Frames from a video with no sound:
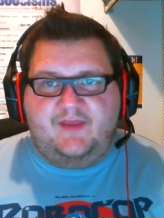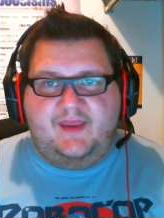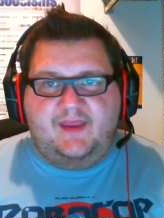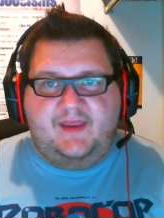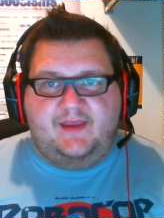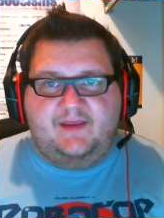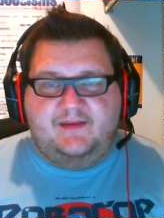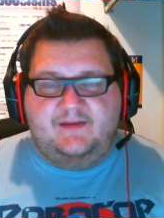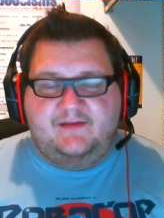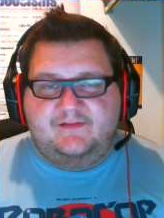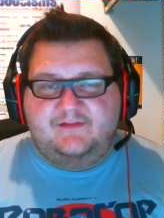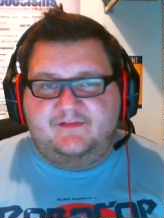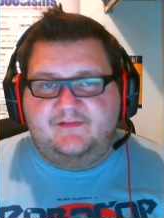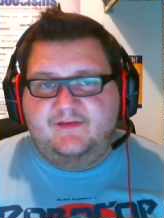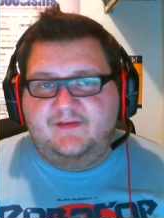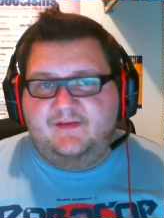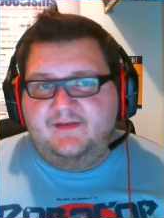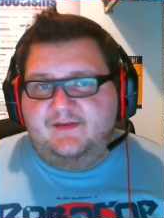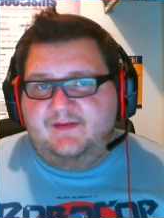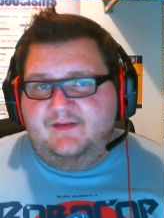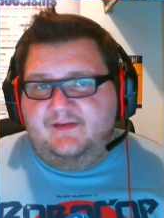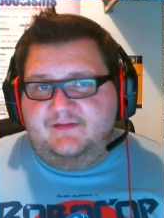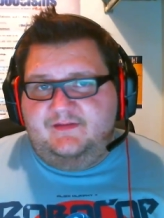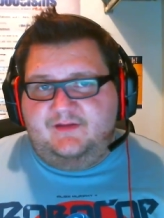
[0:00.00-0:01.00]
and
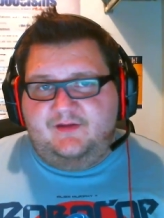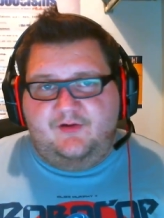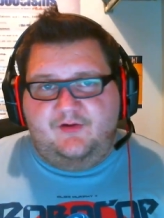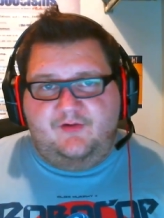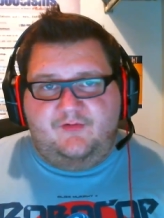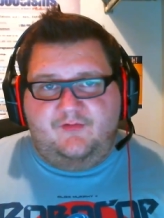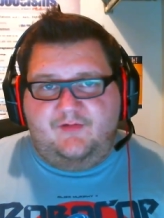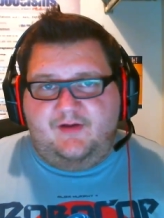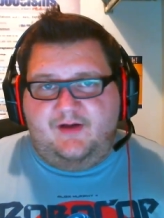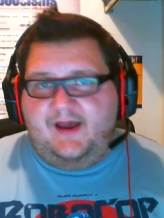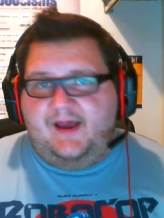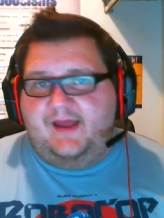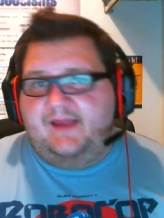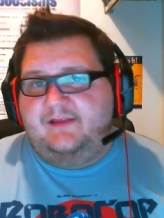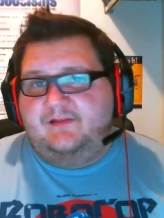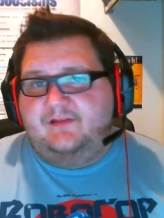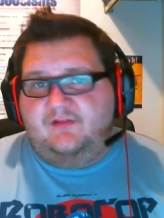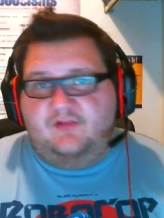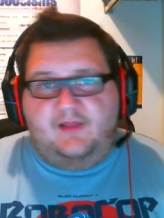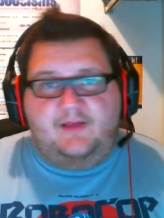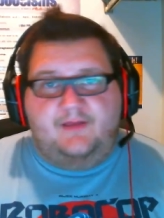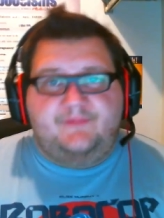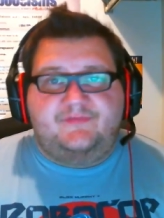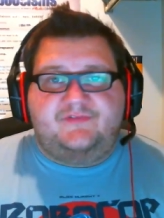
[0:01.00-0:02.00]
you know I
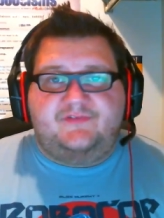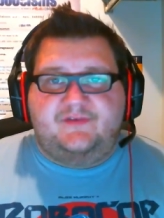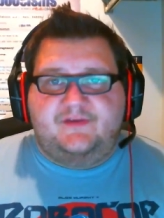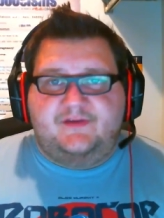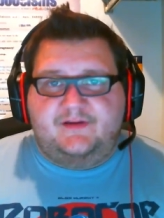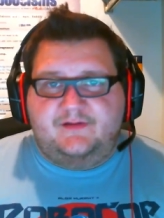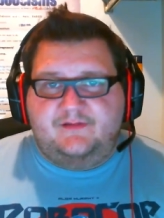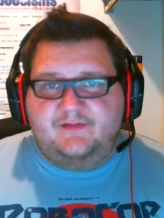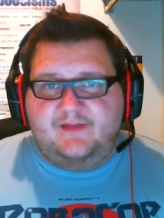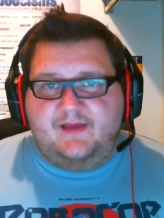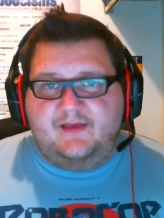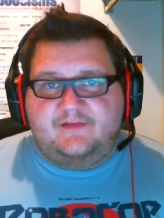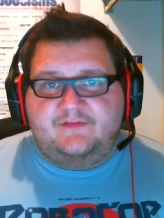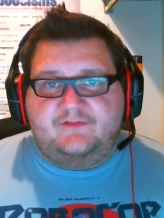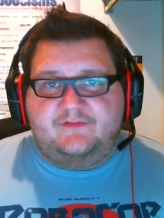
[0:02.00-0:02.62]
love seeing that.